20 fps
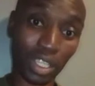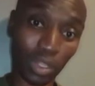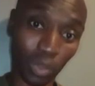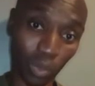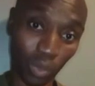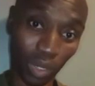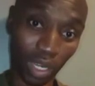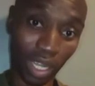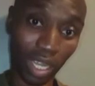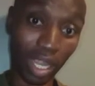
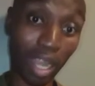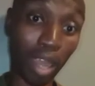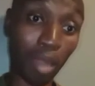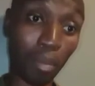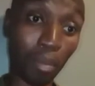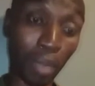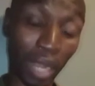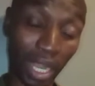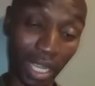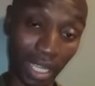dollar
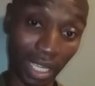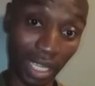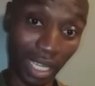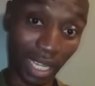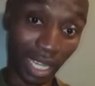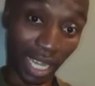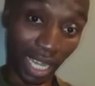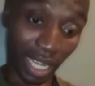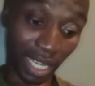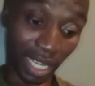by
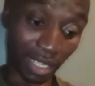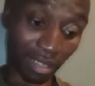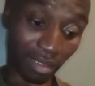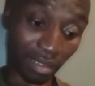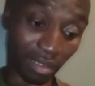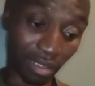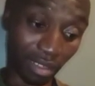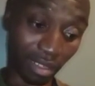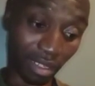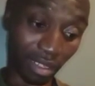
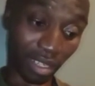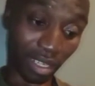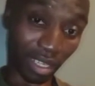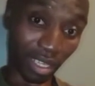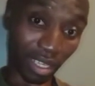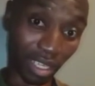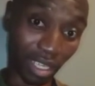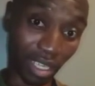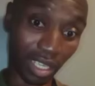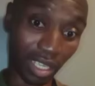currency
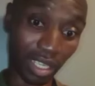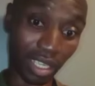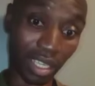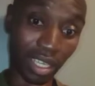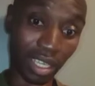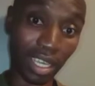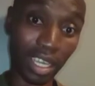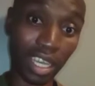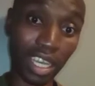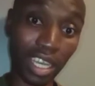
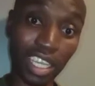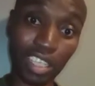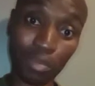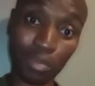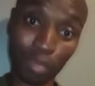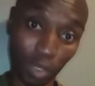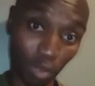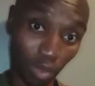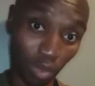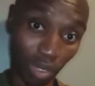
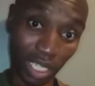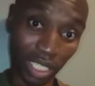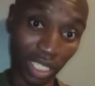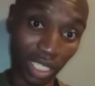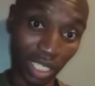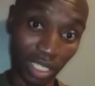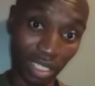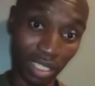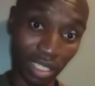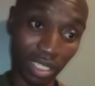
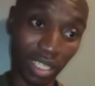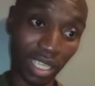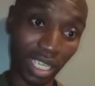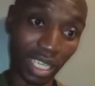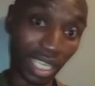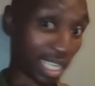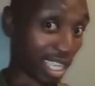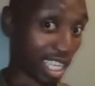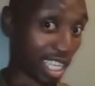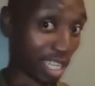speculators
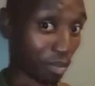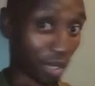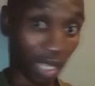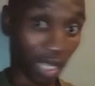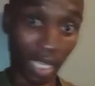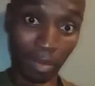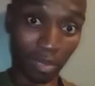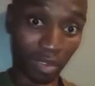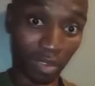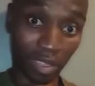and
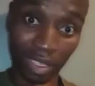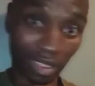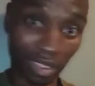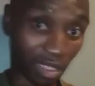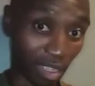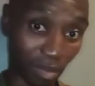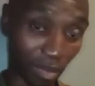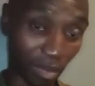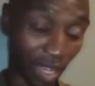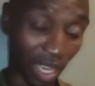perhaps
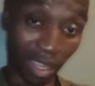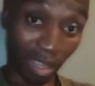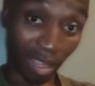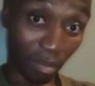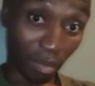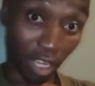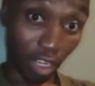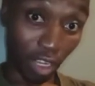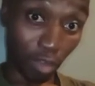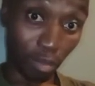some other
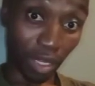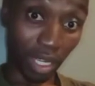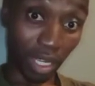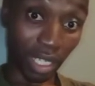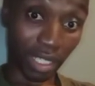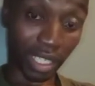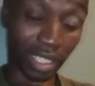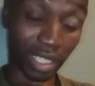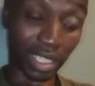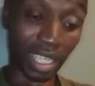
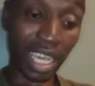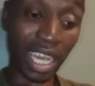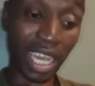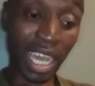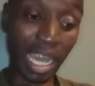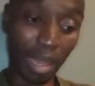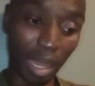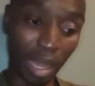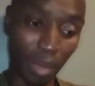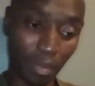manipulators.
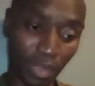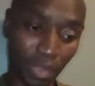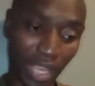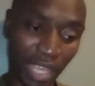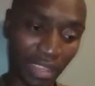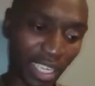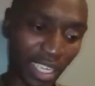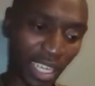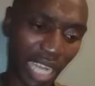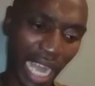
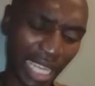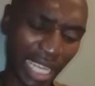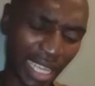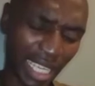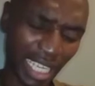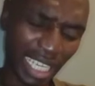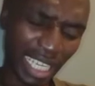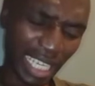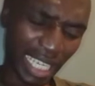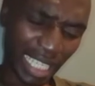I
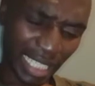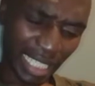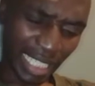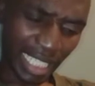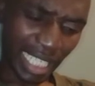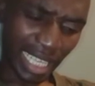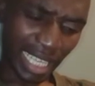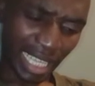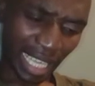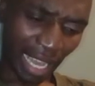think it
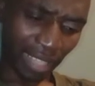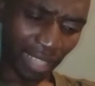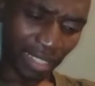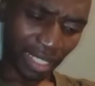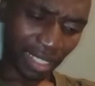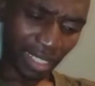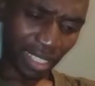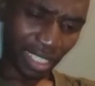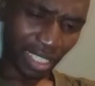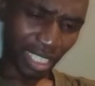did think
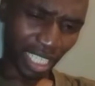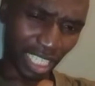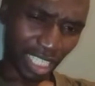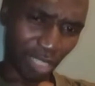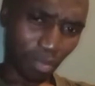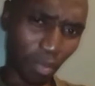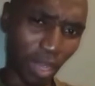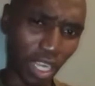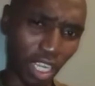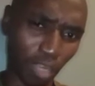that
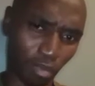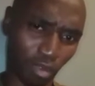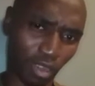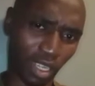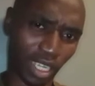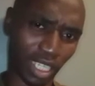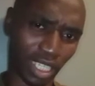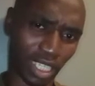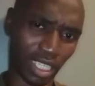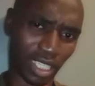it's
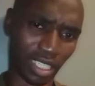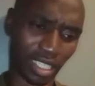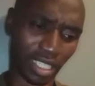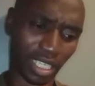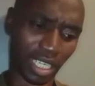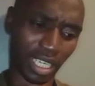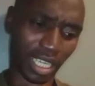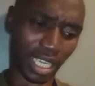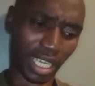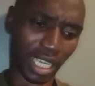manipulation.
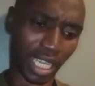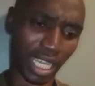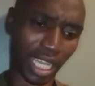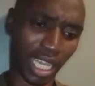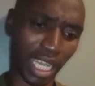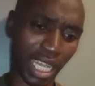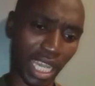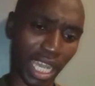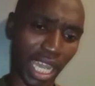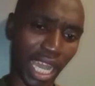
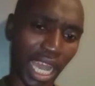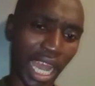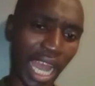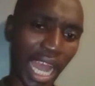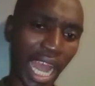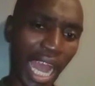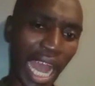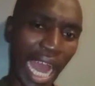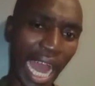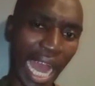
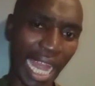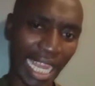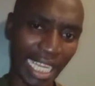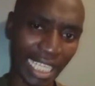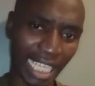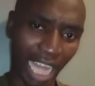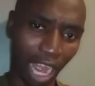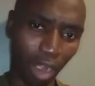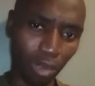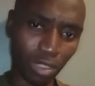
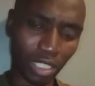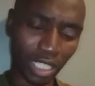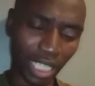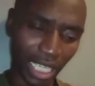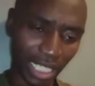I doubt